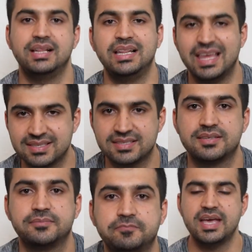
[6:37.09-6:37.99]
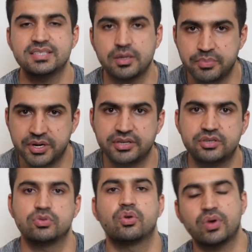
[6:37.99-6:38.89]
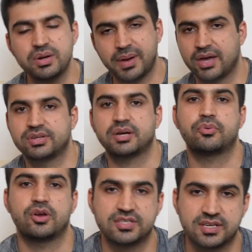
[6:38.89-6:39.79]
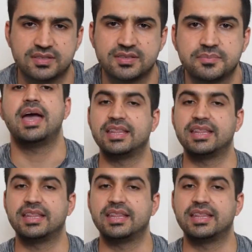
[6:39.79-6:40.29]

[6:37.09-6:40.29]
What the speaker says: less as compared to the red biotech projects.